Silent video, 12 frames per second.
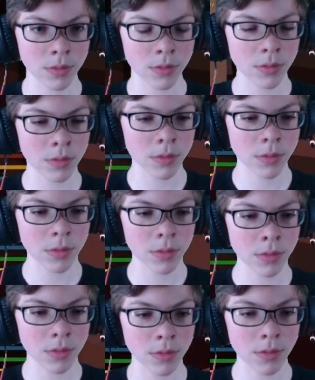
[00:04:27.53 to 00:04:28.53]

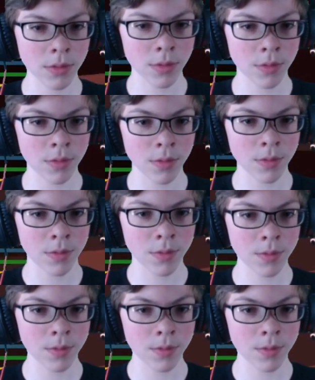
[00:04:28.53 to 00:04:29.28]
[no speech]